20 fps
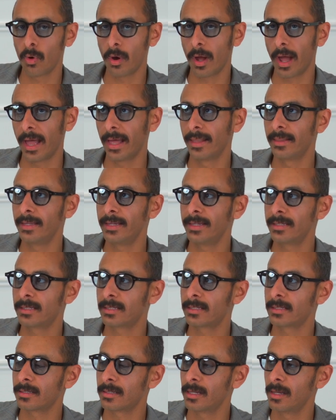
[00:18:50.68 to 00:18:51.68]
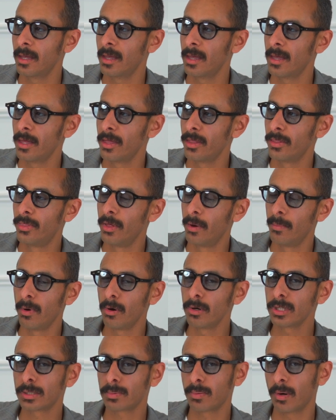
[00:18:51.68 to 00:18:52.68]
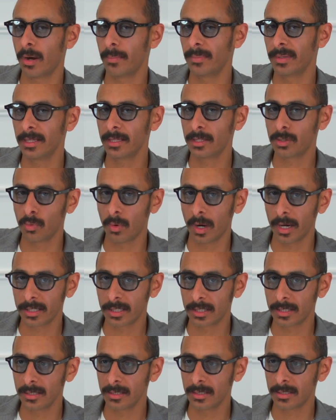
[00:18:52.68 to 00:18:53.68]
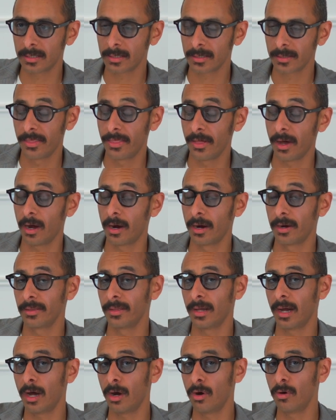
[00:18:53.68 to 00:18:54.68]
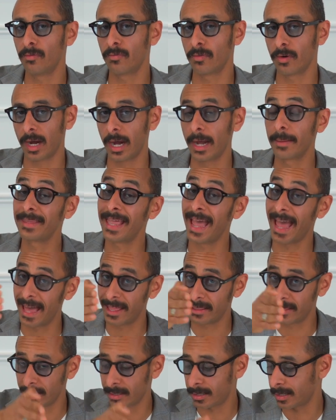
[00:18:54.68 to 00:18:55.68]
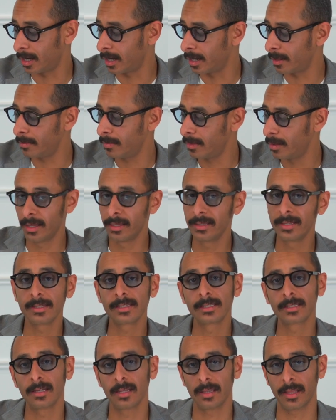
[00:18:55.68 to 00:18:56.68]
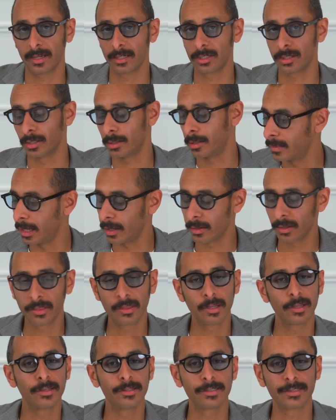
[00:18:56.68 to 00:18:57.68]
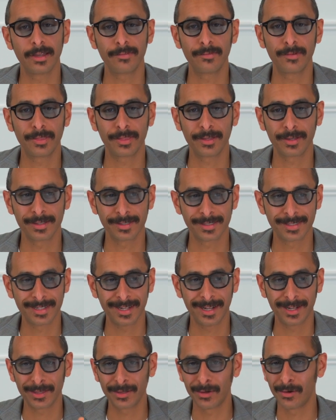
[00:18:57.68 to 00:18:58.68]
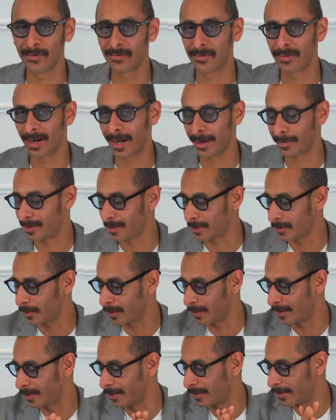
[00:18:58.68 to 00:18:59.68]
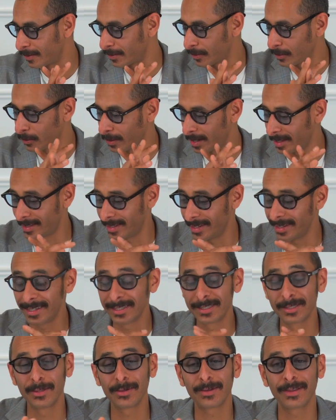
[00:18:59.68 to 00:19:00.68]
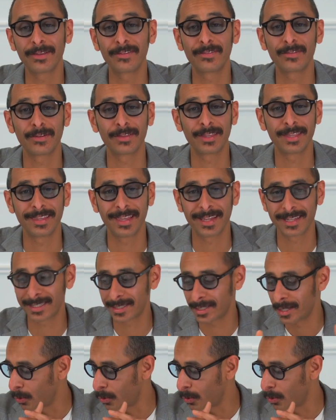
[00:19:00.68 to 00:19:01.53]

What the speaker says: at least the most prominent watches that are not overhyped at the time in his collection. Now the thing is, everything is kind of overhyped in Kuwait. He is looking for the next